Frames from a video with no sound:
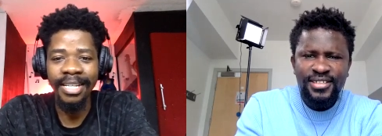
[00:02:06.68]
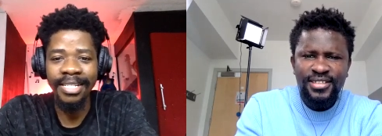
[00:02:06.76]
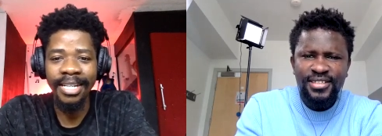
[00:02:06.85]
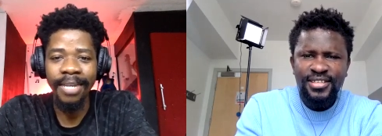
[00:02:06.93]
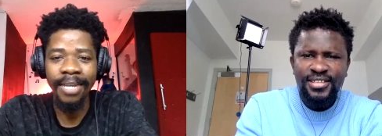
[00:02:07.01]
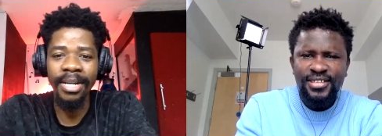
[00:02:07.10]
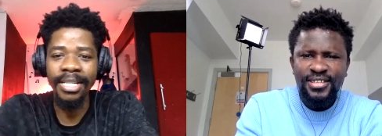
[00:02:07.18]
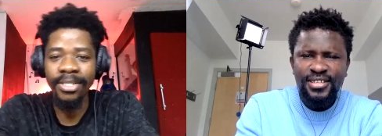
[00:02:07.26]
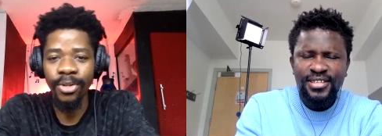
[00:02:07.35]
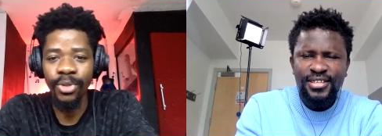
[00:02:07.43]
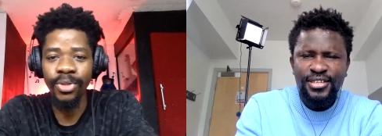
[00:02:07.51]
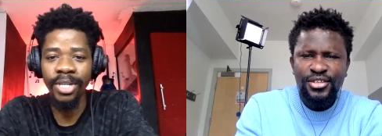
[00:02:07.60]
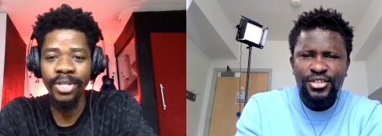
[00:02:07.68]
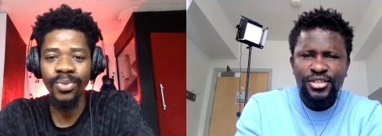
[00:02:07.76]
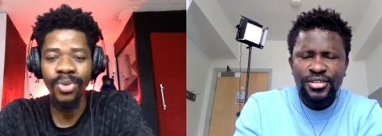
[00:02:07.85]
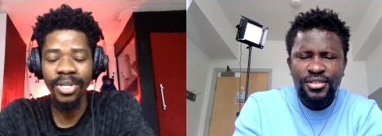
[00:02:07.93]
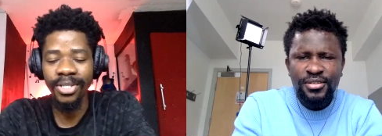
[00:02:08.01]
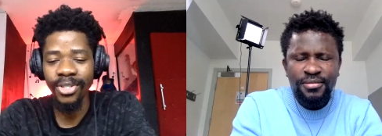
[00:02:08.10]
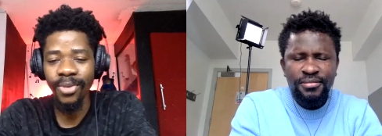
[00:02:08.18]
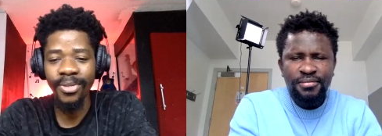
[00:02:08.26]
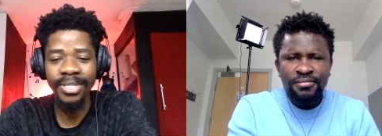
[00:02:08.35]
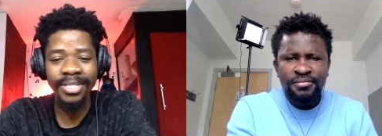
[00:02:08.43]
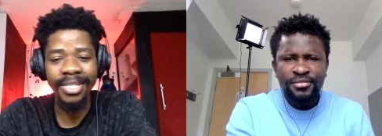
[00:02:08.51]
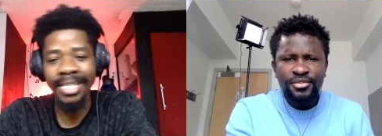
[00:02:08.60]
Speaker 1: and Naira Marley also get to work, it's
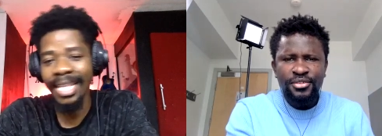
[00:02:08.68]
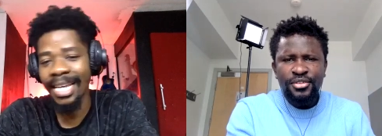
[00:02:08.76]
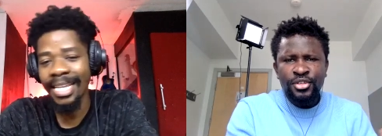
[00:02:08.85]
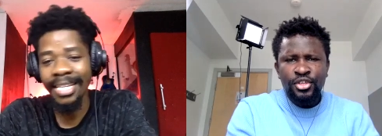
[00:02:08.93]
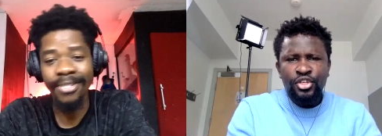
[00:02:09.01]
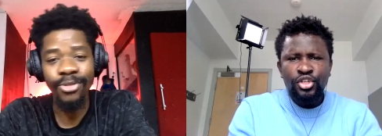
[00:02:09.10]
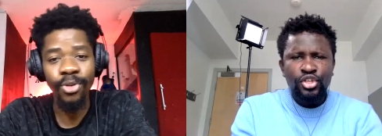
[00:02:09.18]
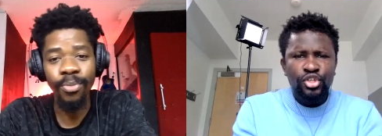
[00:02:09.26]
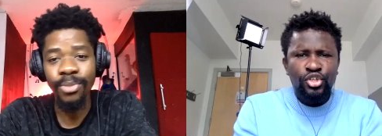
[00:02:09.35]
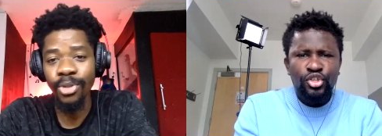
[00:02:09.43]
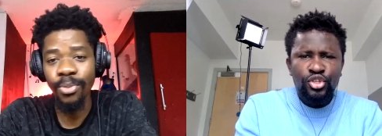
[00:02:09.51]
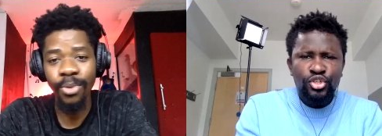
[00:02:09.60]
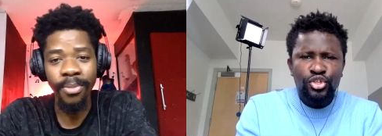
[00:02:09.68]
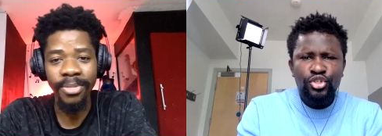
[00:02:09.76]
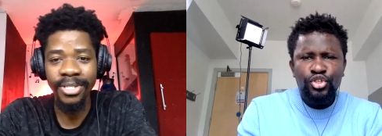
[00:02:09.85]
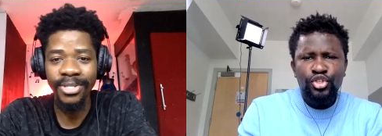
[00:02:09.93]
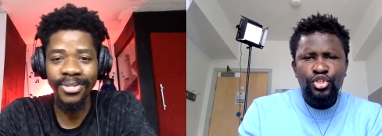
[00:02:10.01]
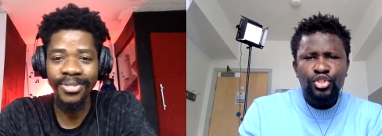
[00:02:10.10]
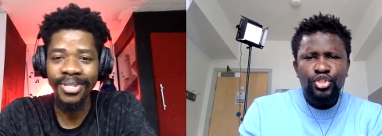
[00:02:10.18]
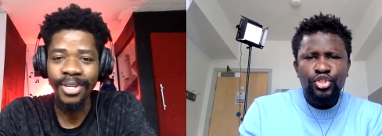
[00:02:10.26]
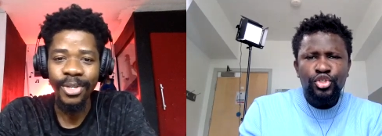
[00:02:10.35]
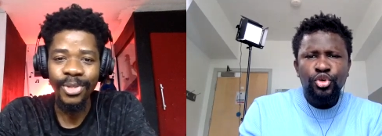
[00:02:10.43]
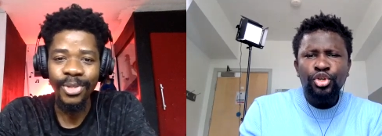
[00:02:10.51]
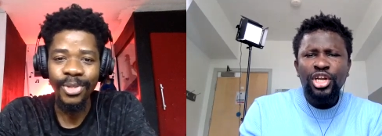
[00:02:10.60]
always a, eh, like a dope, dope combination.
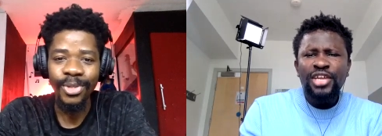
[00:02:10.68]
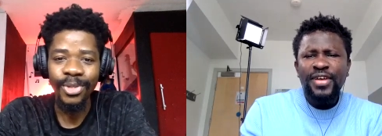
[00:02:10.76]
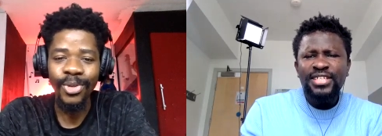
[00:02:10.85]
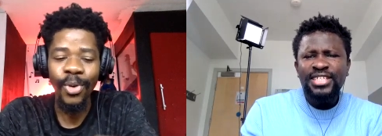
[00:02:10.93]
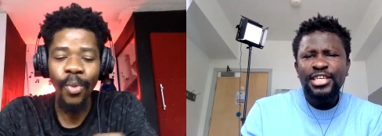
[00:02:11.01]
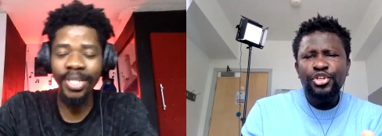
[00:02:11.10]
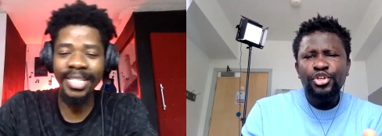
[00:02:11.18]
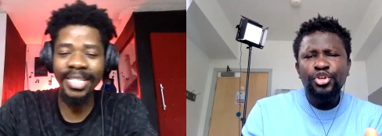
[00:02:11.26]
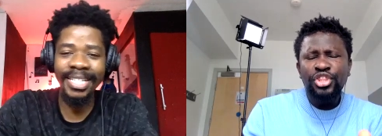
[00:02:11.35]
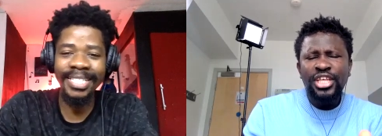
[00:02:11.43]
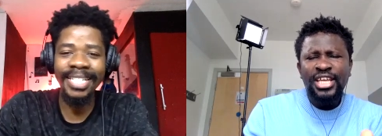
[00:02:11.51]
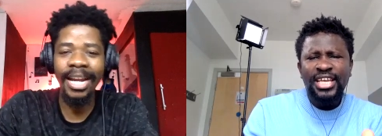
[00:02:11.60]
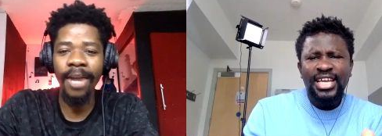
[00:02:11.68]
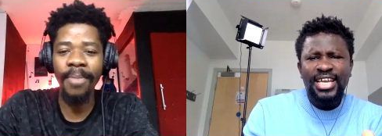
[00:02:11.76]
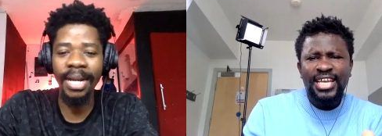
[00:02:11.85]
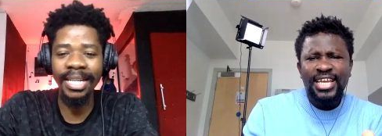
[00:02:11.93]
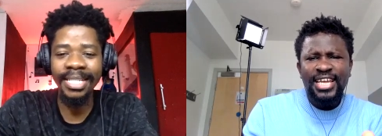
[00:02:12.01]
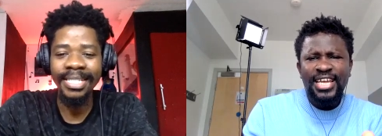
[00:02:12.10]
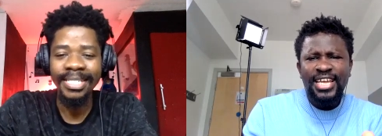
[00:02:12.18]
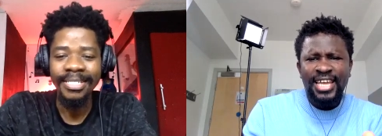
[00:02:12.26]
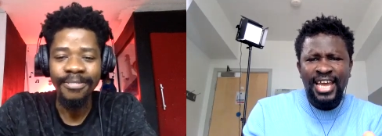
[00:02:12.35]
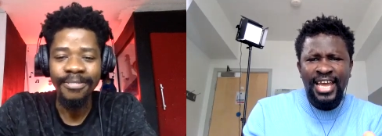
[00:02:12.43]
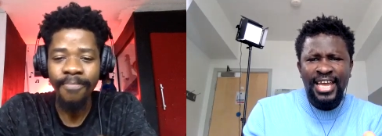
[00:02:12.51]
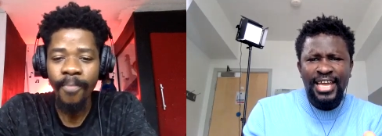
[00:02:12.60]
So don't so Wizkid think, Naira Marley.
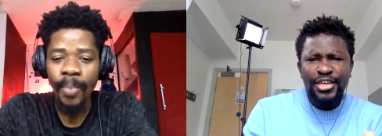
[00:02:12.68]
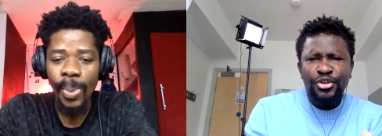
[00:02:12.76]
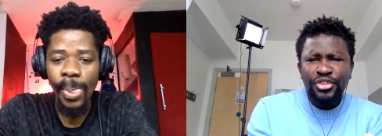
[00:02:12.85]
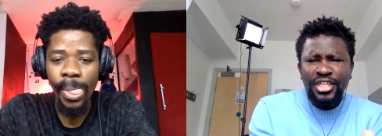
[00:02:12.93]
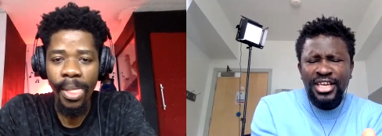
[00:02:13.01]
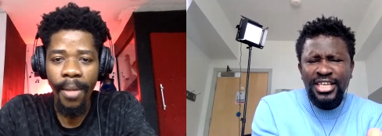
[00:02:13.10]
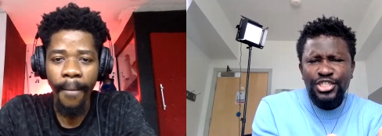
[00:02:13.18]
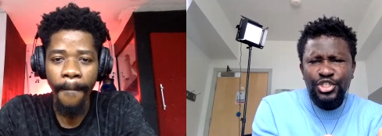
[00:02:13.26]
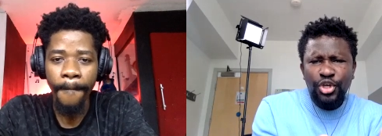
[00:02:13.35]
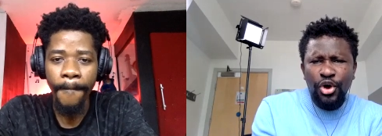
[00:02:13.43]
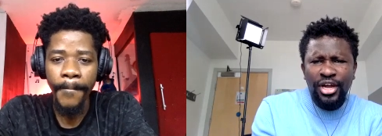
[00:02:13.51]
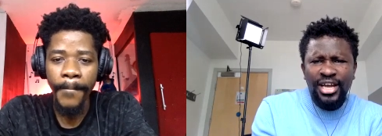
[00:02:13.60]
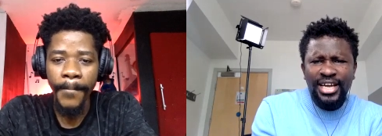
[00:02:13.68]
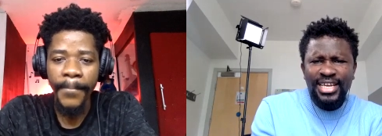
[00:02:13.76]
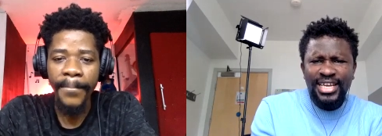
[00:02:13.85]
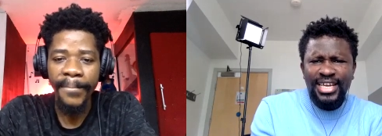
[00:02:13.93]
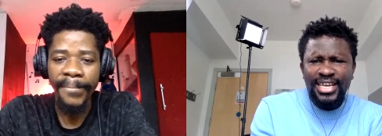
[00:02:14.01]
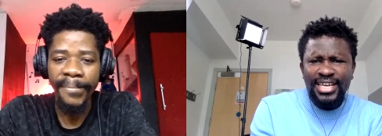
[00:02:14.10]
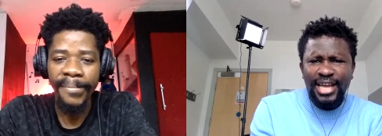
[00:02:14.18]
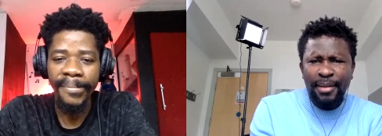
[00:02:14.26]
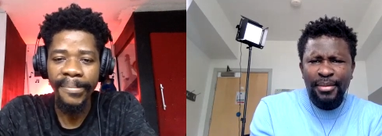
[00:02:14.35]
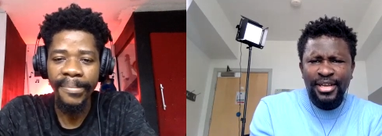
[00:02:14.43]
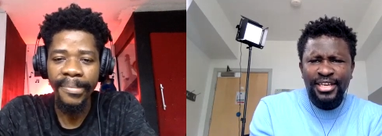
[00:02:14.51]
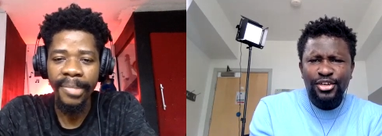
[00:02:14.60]
Speaker 2: Yeah, do you think this song?
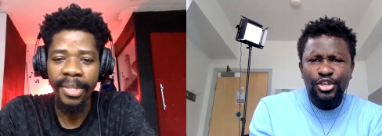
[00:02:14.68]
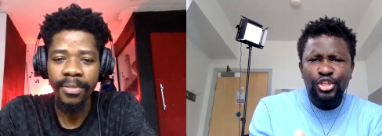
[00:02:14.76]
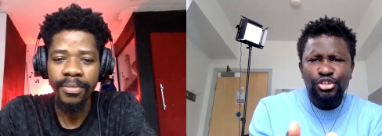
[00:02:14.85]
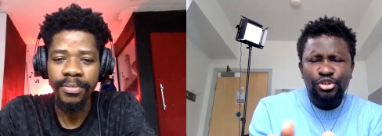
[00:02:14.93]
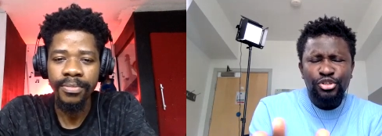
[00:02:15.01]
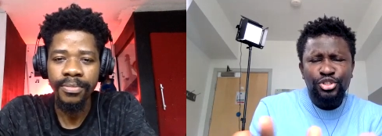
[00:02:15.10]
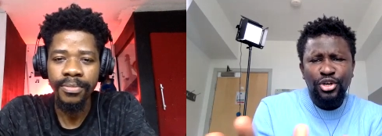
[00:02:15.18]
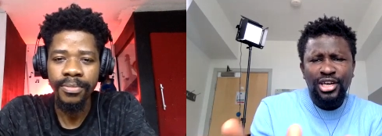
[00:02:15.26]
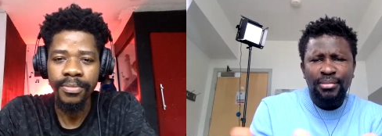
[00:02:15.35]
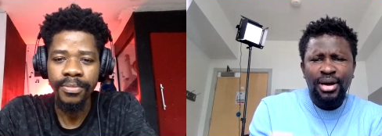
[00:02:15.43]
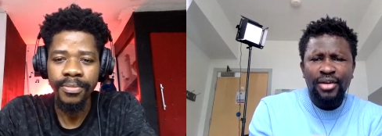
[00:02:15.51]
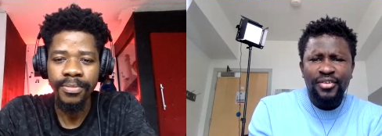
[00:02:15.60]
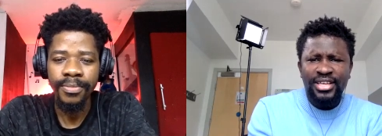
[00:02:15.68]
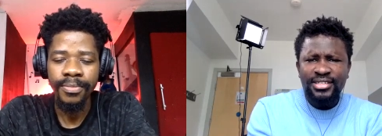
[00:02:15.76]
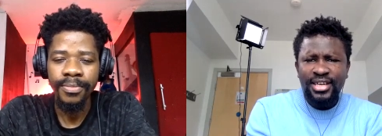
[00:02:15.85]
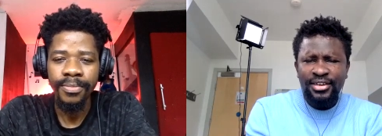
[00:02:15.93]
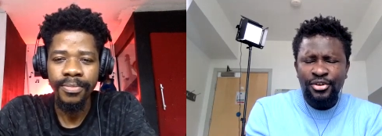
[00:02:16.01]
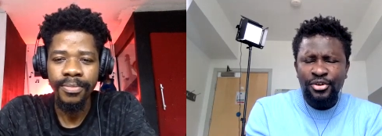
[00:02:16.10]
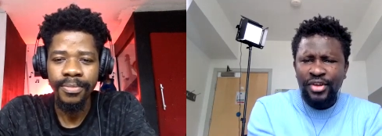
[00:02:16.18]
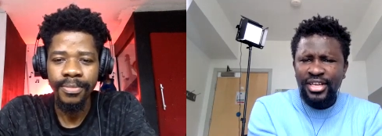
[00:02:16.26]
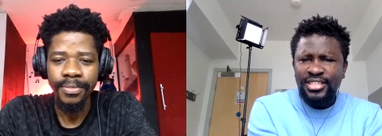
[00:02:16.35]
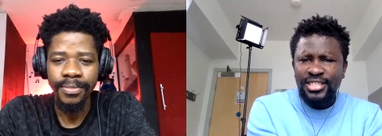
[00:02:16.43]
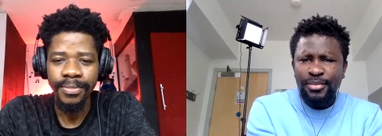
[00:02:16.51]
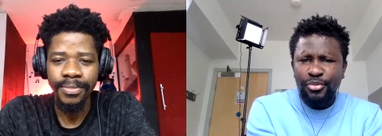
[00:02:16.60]
I mean, you talking about Rex, you know,
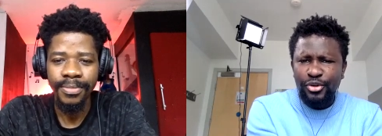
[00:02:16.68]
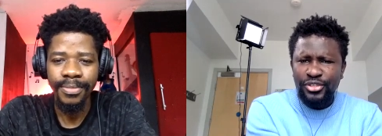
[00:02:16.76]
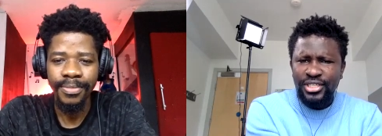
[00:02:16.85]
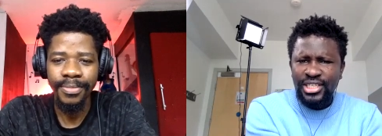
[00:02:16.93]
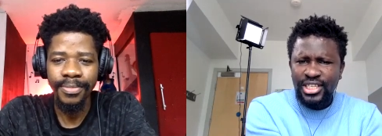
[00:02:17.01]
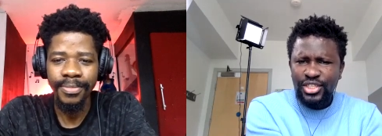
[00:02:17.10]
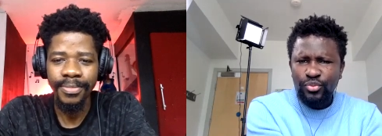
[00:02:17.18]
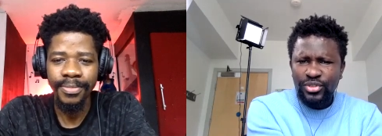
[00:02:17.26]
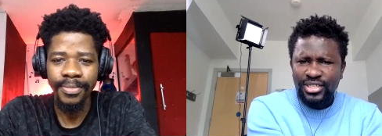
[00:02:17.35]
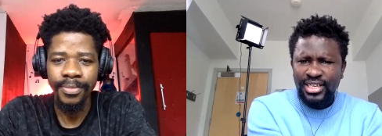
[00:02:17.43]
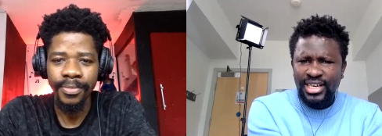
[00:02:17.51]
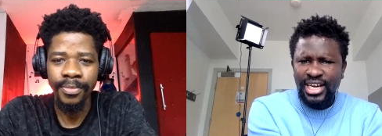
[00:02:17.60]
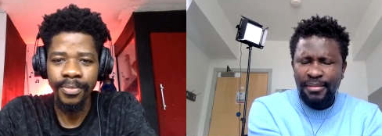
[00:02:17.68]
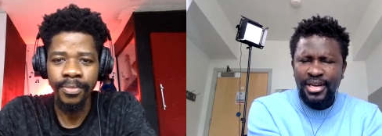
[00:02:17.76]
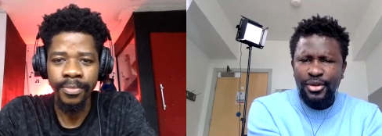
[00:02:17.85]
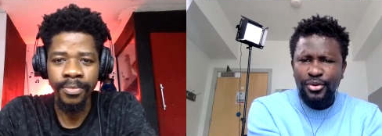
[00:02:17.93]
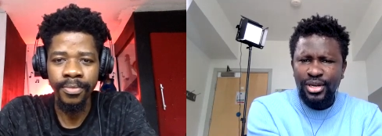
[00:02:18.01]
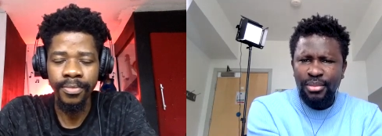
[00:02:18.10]
Rexxie producing this Wizkid and Aramali mm.